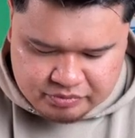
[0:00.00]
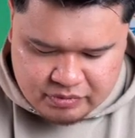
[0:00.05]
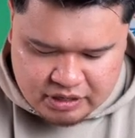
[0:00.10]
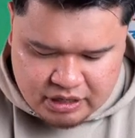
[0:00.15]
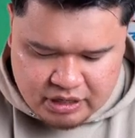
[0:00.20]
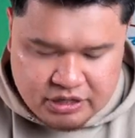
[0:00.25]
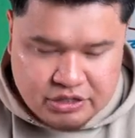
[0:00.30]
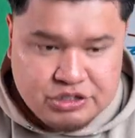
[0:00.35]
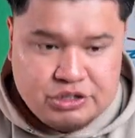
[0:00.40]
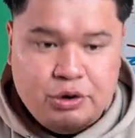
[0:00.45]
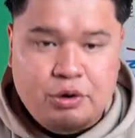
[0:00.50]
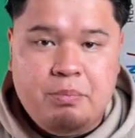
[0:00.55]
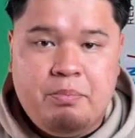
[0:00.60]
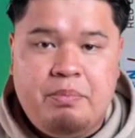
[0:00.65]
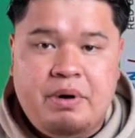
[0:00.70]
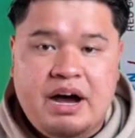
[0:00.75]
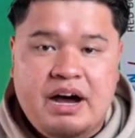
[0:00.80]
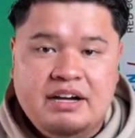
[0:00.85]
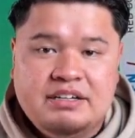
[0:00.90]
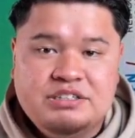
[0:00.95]
So
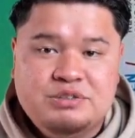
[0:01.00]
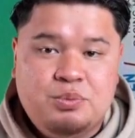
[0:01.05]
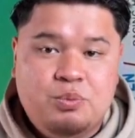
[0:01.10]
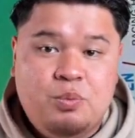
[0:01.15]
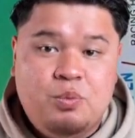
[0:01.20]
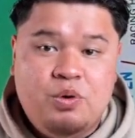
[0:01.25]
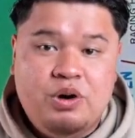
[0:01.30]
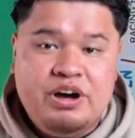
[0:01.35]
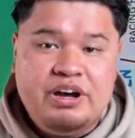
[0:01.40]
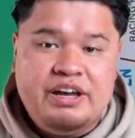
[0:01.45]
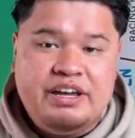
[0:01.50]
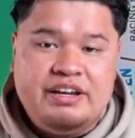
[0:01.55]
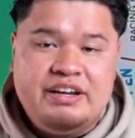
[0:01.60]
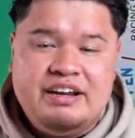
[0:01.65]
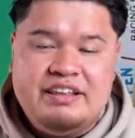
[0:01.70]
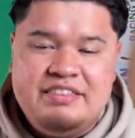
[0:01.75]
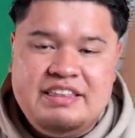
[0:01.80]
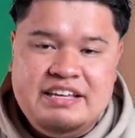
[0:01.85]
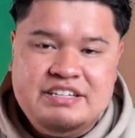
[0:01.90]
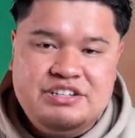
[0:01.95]
box one,
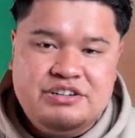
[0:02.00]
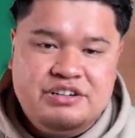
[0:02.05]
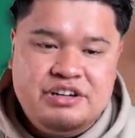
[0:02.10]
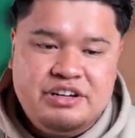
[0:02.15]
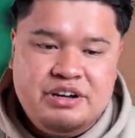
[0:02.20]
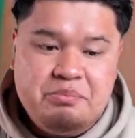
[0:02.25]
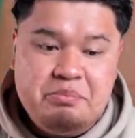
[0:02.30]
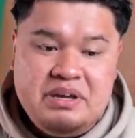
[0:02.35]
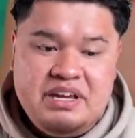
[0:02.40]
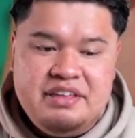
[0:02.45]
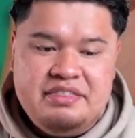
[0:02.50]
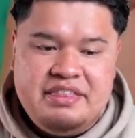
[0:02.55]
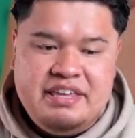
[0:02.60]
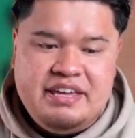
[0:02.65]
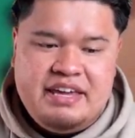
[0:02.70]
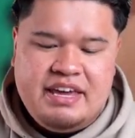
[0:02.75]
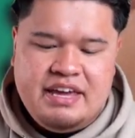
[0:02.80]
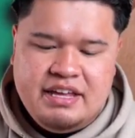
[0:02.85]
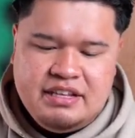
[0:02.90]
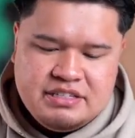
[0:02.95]
these are going to be the
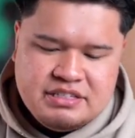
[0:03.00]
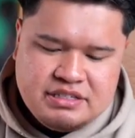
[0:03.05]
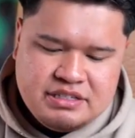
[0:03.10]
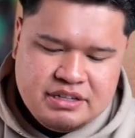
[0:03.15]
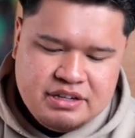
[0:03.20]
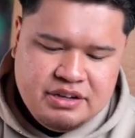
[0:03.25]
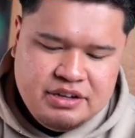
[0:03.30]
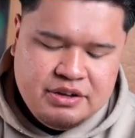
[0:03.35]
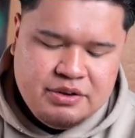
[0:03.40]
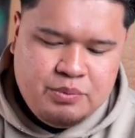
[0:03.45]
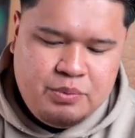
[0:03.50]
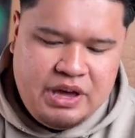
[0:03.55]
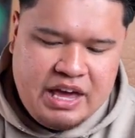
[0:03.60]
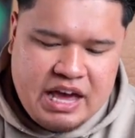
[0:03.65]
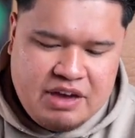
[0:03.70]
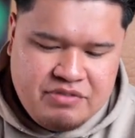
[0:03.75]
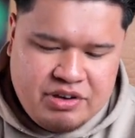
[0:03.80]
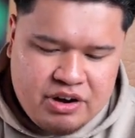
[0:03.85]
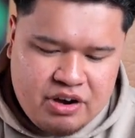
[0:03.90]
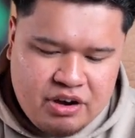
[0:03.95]
hits. We
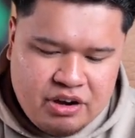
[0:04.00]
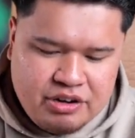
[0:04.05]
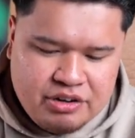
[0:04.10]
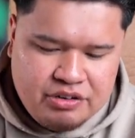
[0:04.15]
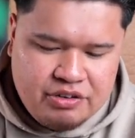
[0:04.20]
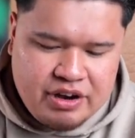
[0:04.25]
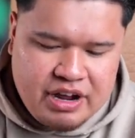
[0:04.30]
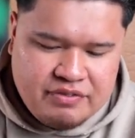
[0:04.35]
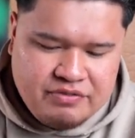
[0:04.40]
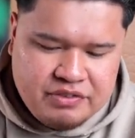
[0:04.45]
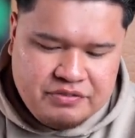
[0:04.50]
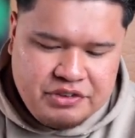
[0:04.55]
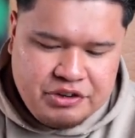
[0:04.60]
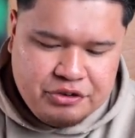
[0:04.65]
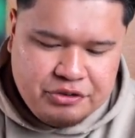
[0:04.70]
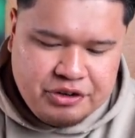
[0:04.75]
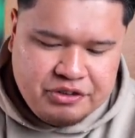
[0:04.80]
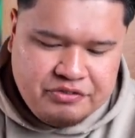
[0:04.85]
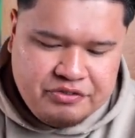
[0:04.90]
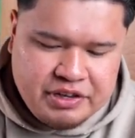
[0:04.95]
have an autograph of
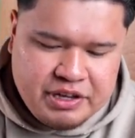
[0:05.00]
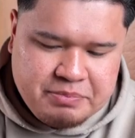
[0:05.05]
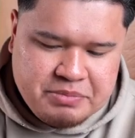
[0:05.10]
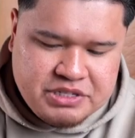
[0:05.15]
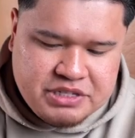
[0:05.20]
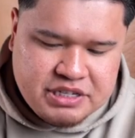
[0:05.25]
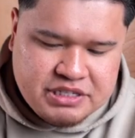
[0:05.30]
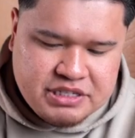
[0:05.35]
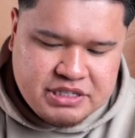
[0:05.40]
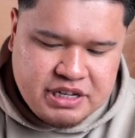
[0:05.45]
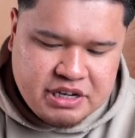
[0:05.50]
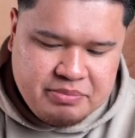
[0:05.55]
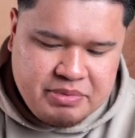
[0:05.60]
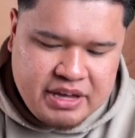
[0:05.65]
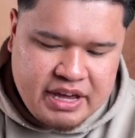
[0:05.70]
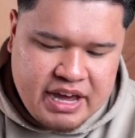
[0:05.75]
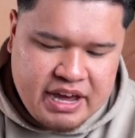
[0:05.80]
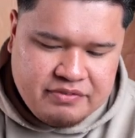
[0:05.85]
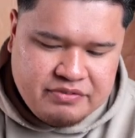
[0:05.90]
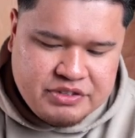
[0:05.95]
Yuri Vips. This is going to be
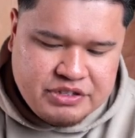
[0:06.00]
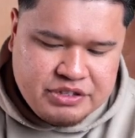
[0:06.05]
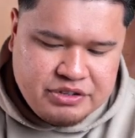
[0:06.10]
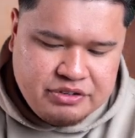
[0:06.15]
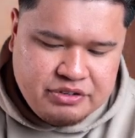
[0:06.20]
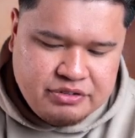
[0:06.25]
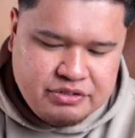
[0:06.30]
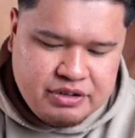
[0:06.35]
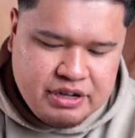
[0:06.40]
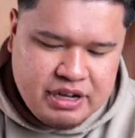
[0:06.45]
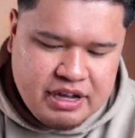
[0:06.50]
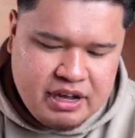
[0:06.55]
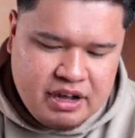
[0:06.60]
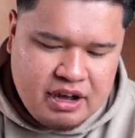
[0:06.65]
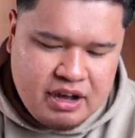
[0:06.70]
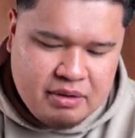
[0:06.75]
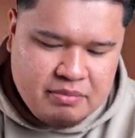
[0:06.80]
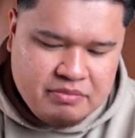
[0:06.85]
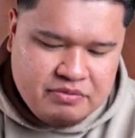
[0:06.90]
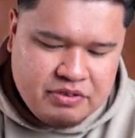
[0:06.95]
F2
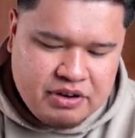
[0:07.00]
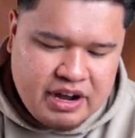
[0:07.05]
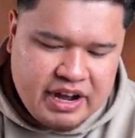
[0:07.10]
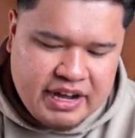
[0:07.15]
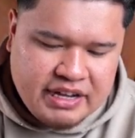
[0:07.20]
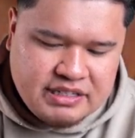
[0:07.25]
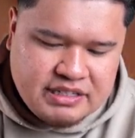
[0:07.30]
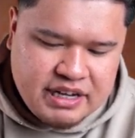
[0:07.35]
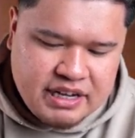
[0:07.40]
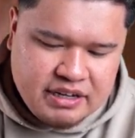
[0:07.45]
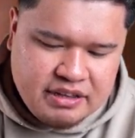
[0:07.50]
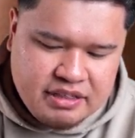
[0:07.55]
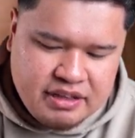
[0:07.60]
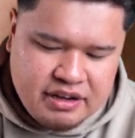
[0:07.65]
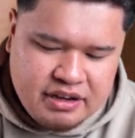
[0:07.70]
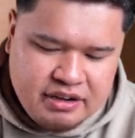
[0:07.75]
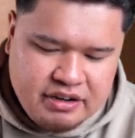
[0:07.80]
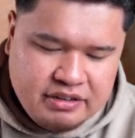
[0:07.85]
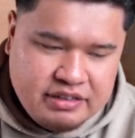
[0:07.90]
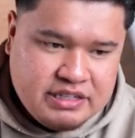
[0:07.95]
for high tech
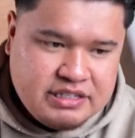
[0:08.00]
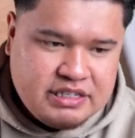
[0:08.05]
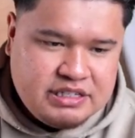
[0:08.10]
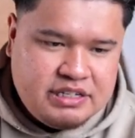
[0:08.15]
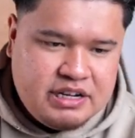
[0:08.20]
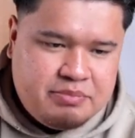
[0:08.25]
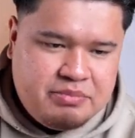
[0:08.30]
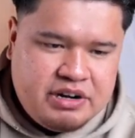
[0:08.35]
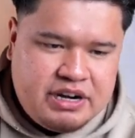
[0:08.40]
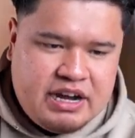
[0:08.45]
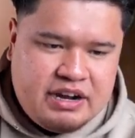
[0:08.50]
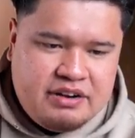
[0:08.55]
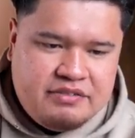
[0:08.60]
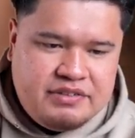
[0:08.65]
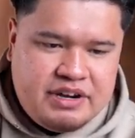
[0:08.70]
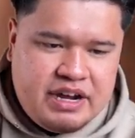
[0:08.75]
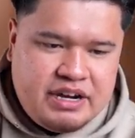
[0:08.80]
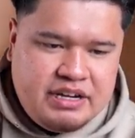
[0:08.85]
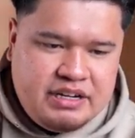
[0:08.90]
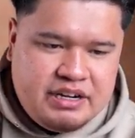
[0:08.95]
there. This is numbered out of
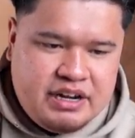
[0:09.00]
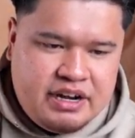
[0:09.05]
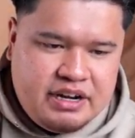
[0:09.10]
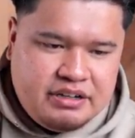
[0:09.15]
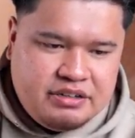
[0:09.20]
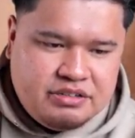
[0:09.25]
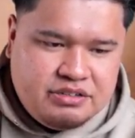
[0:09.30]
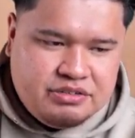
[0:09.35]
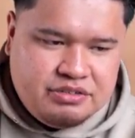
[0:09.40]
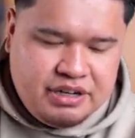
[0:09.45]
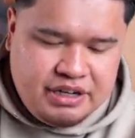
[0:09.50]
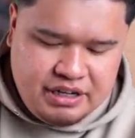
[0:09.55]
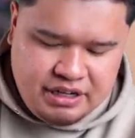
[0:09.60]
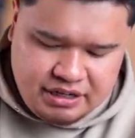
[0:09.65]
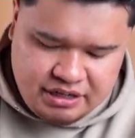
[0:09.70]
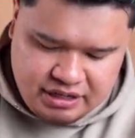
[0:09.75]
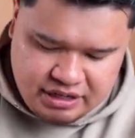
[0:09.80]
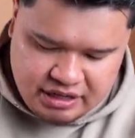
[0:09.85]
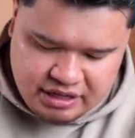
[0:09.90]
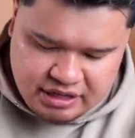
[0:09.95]
99
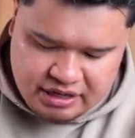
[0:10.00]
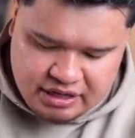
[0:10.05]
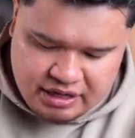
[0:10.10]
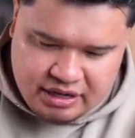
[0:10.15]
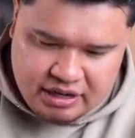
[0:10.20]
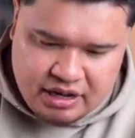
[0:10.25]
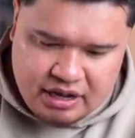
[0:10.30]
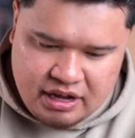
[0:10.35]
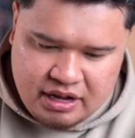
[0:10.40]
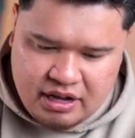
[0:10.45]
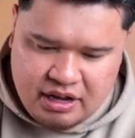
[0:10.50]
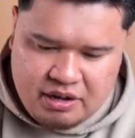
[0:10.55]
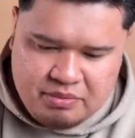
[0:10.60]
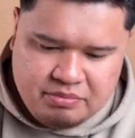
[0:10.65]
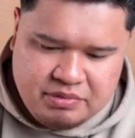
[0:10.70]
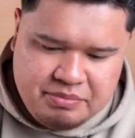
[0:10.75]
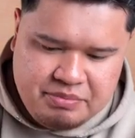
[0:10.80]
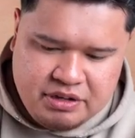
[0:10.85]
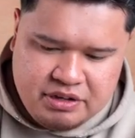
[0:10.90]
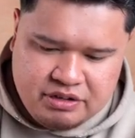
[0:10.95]
green. Let
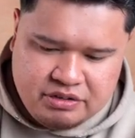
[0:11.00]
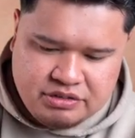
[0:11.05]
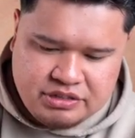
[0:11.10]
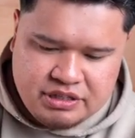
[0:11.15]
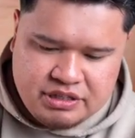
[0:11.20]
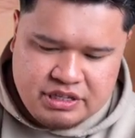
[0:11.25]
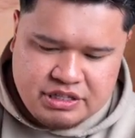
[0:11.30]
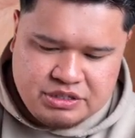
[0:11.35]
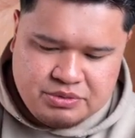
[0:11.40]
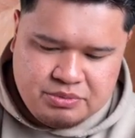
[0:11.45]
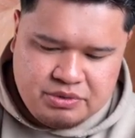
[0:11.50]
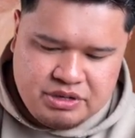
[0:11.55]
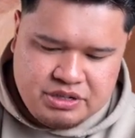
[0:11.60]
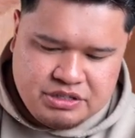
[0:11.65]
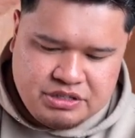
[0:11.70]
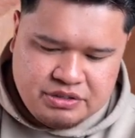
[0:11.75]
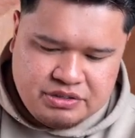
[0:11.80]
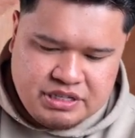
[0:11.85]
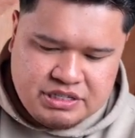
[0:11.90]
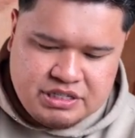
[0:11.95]
me go to this one.
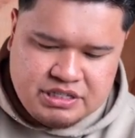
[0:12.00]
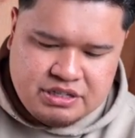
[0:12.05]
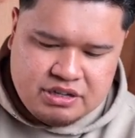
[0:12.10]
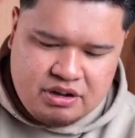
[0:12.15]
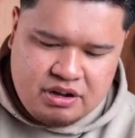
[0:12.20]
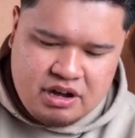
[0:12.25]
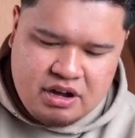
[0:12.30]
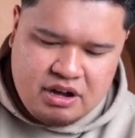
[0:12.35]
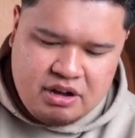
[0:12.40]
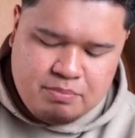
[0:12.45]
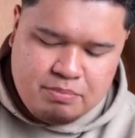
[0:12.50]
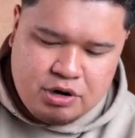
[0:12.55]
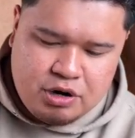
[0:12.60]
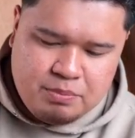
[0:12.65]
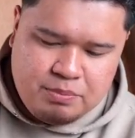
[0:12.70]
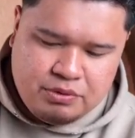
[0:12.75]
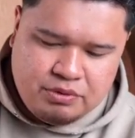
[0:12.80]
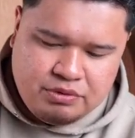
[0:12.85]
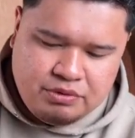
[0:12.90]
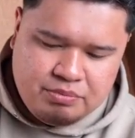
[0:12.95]
So this is
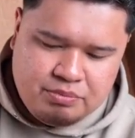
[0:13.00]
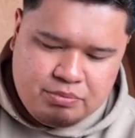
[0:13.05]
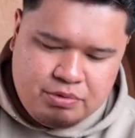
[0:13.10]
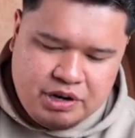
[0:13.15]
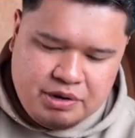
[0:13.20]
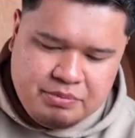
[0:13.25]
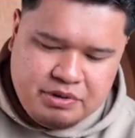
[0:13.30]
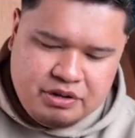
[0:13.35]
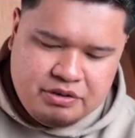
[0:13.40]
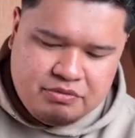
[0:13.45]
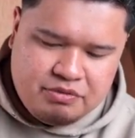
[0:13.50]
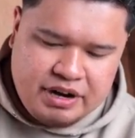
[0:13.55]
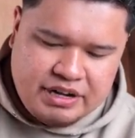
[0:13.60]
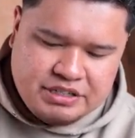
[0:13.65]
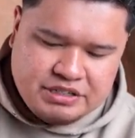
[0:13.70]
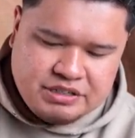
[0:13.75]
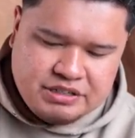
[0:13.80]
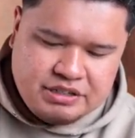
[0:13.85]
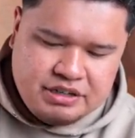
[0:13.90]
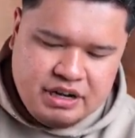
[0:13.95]
purple, Prima
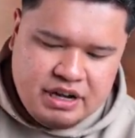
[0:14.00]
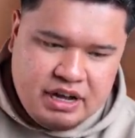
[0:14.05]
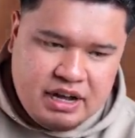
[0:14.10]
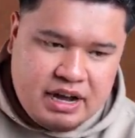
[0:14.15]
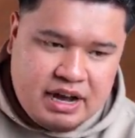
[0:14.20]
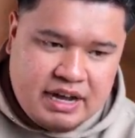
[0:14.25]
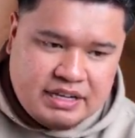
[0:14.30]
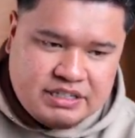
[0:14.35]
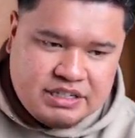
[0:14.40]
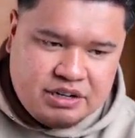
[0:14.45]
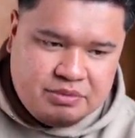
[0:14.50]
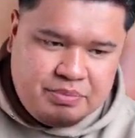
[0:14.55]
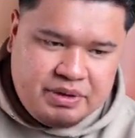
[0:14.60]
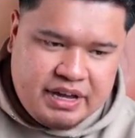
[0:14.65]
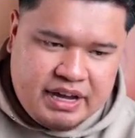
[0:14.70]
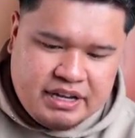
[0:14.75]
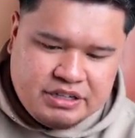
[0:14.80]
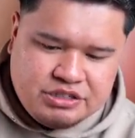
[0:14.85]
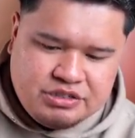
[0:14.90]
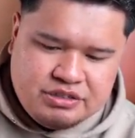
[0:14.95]
Racer, Oscar
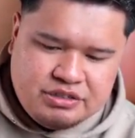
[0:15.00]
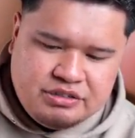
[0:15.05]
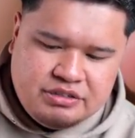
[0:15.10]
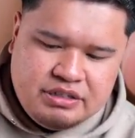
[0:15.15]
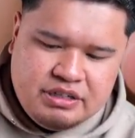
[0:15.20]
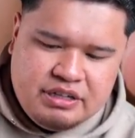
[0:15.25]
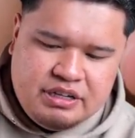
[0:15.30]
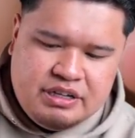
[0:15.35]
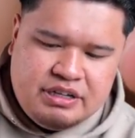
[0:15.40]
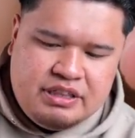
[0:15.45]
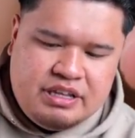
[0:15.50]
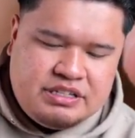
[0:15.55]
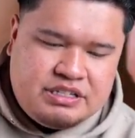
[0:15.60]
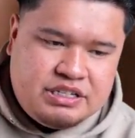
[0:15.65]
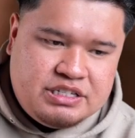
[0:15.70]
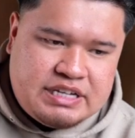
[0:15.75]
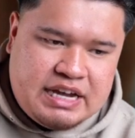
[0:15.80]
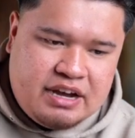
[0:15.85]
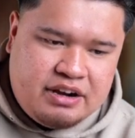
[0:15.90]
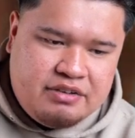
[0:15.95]
Piastri. This is
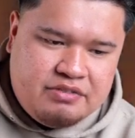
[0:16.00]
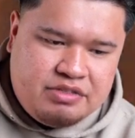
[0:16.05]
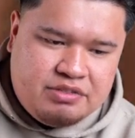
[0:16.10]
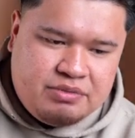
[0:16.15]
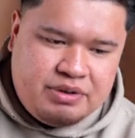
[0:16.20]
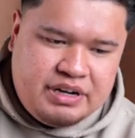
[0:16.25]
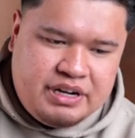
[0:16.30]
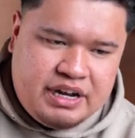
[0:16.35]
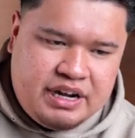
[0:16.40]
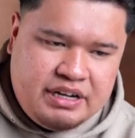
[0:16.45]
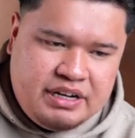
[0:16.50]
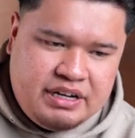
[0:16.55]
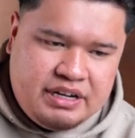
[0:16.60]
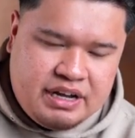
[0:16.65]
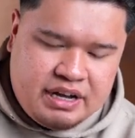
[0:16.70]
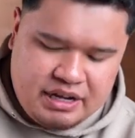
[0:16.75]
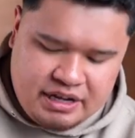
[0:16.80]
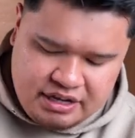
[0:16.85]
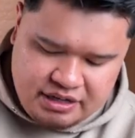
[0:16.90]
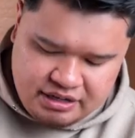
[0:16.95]
out of
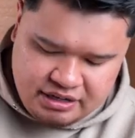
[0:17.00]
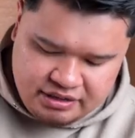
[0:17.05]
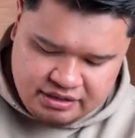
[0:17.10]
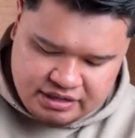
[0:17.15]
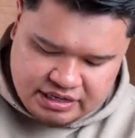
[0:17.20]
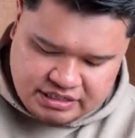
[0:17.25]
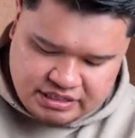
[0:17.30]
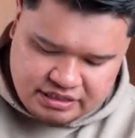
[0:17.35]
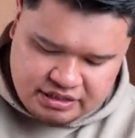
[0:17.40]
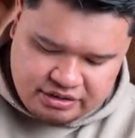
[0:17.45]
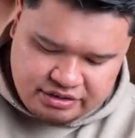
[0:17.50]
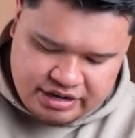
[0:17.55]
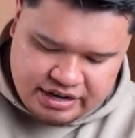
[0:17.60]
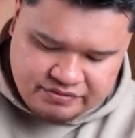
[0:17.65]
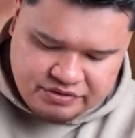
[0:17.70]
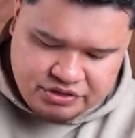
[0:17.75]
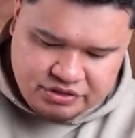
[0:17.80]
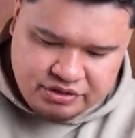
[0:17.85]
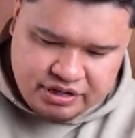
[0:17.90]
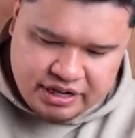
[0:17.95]
399. That's another
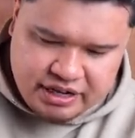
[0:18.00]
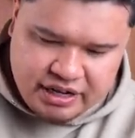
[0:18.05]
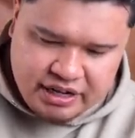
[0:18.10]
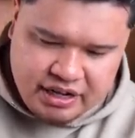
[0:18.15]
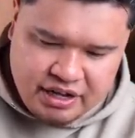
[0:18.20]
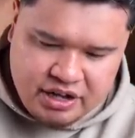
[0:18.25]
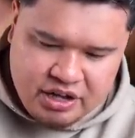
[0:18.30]
F2 guy.